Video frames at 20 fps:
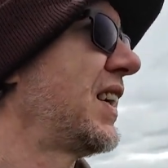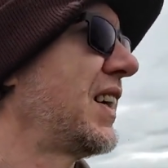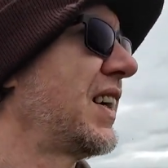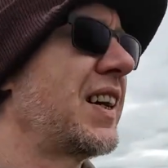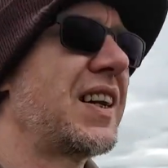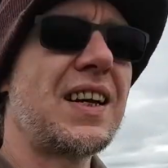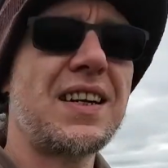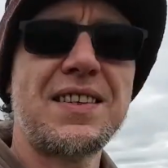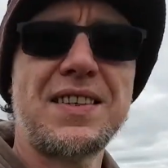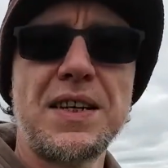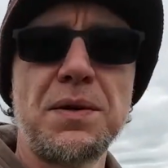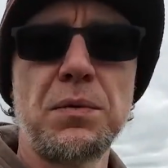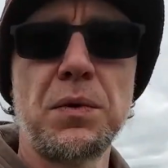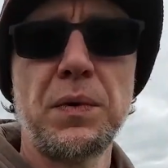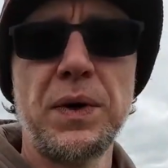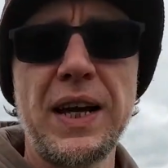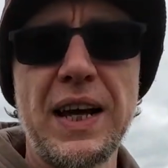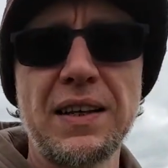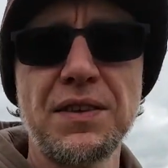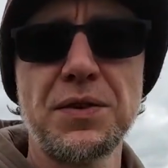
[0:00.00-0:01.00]
and let's see
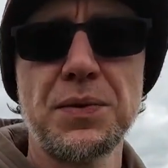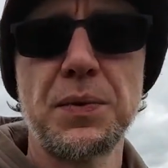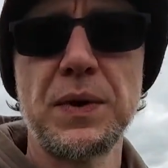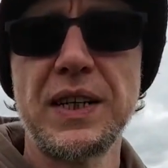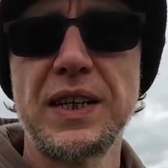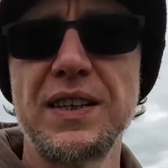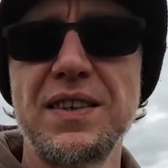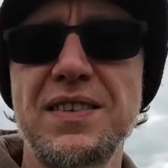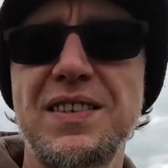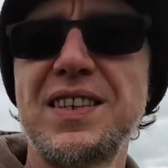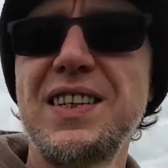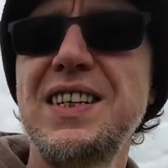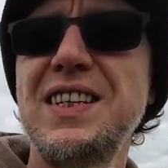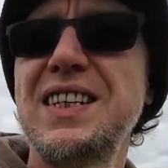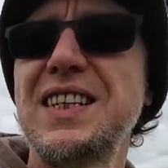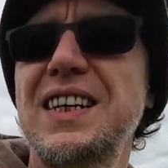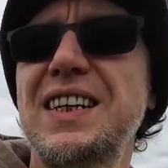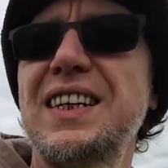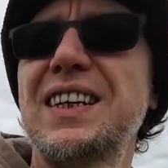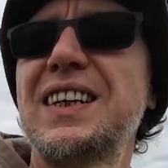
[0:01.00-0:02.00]
what else we can see
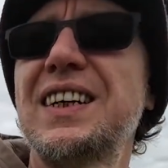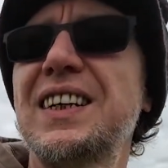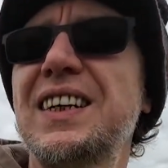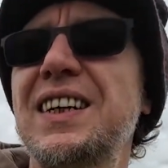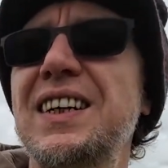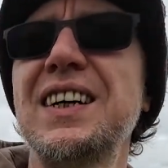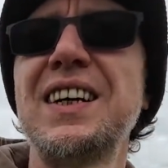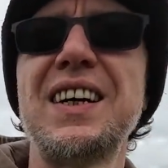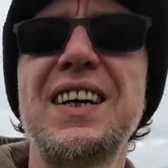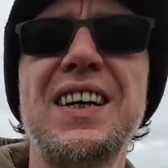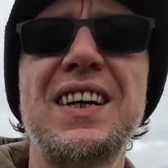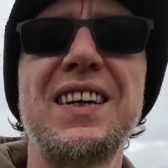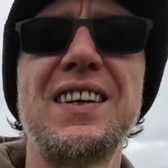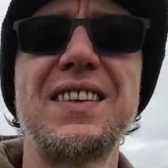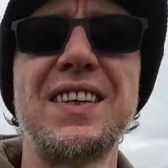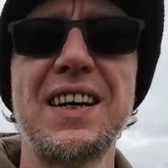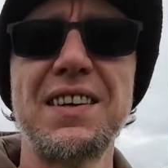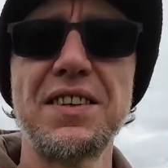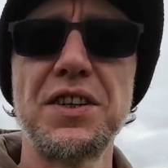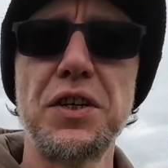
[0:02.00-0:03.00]

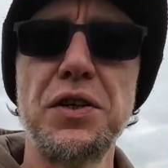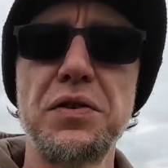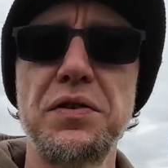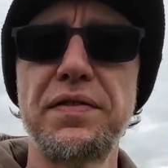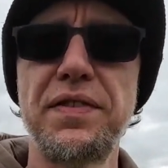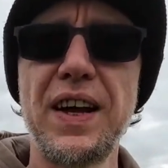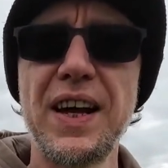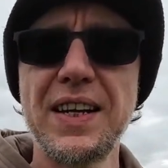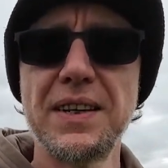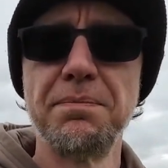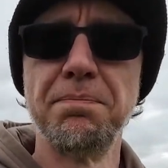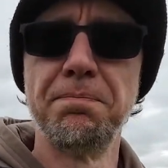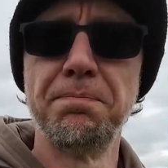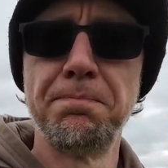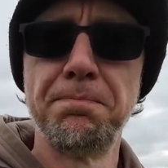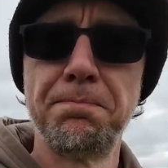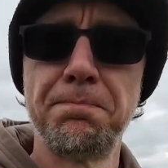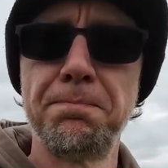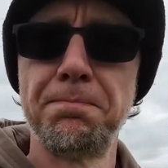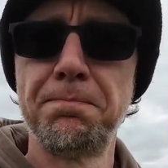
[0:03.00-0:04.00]
down at Ouse Fen.